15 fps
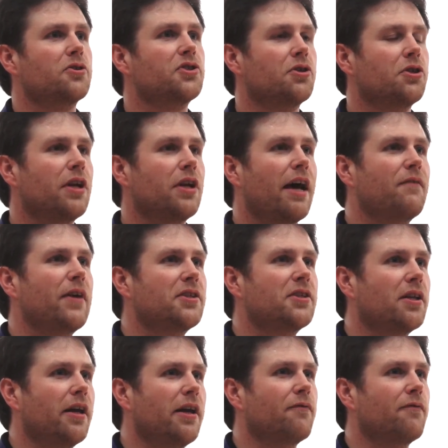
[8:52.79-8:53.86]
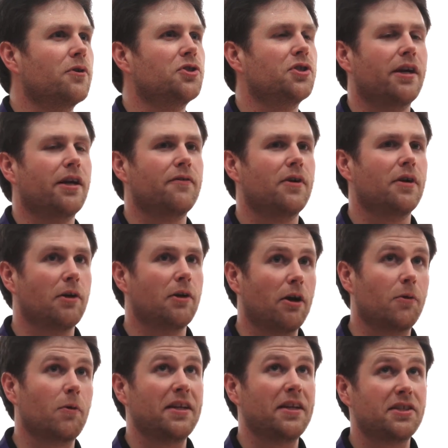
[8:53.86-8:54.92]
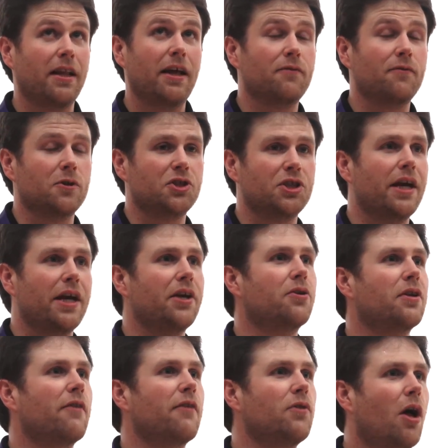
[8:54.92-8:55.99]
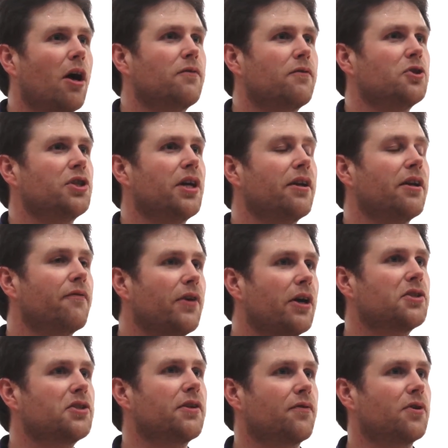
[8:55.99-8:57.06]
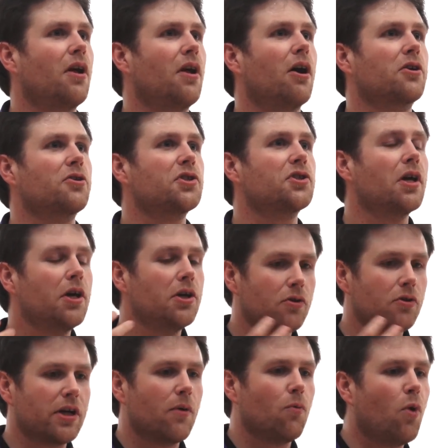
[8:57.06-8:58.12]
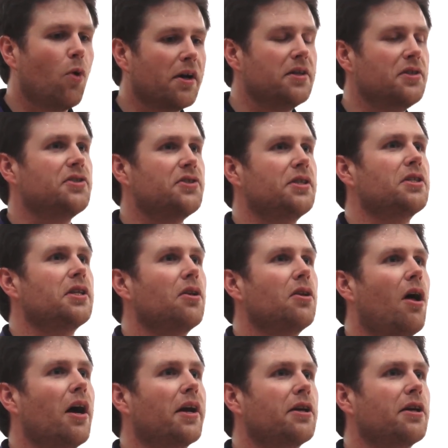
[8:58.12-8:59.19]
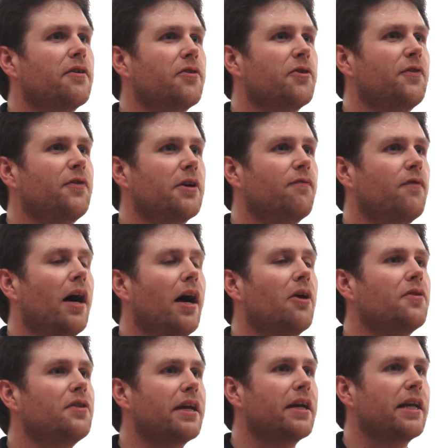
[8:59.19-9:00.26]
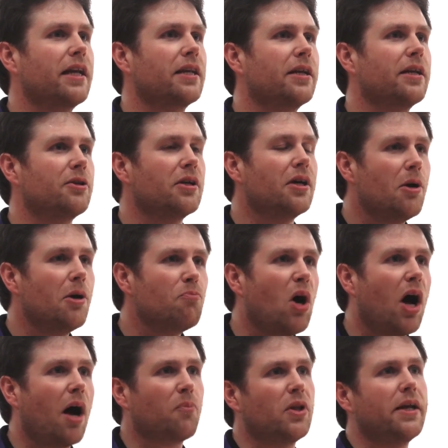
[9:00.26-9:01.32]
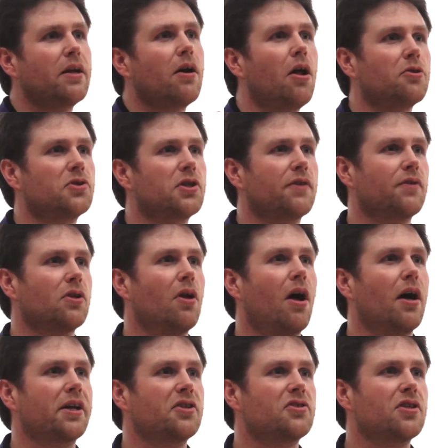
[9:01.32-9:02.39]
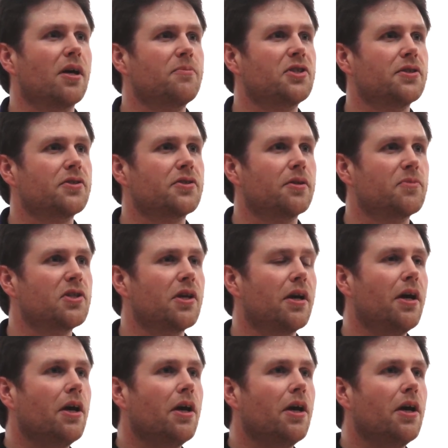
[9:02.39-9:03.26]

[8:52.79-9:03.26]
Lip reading: So you can have SLA for Jeff, or SLF for J, you can have log for J, and various different loggers. You'll get one consistent logging config file that can populate all those different logging subsystems.